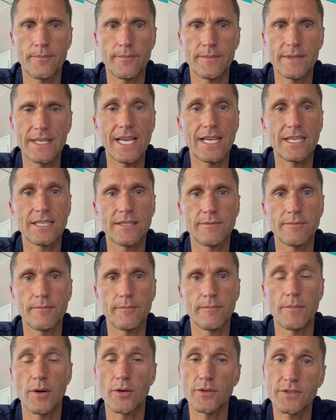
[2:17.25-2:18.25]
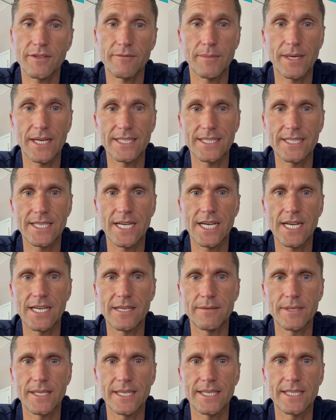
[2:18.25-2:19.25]
takes most of my
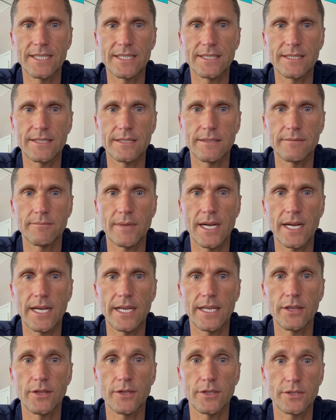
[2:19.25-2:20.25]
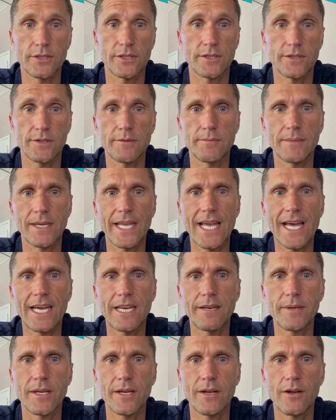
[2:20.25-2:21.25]
time is my Learn to Swim
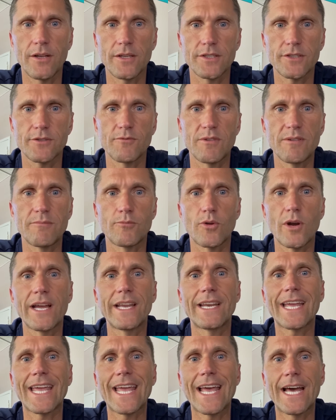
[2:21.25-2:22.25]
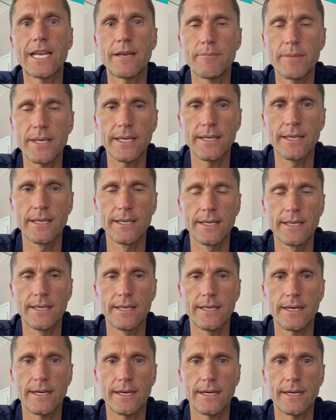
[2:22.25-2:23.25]
Academy called Swim Right Academy.
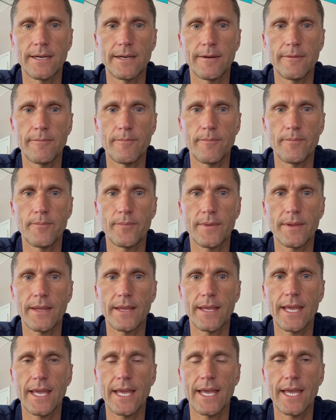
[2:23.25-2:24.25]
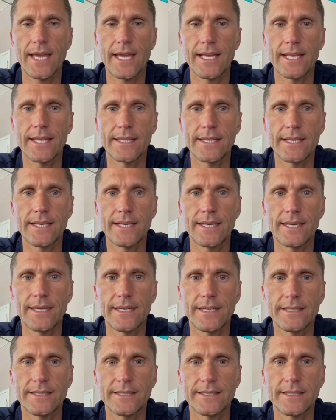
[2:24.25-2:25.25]

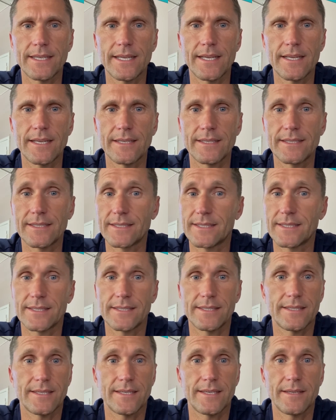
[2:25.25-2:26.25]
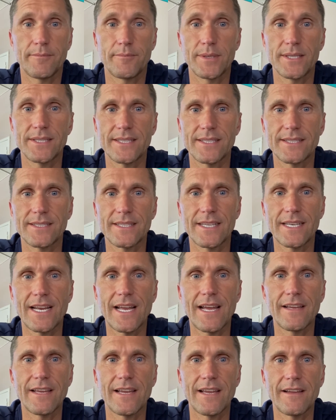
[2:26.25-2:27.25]
This is a business that
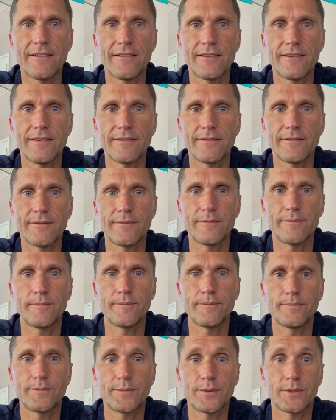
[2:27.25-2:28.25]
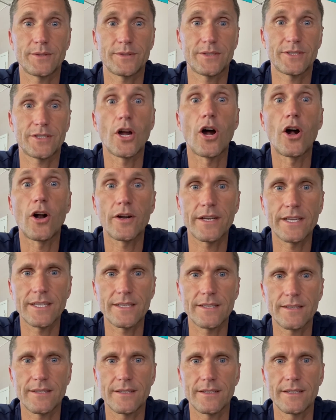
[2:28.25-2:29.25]
I have started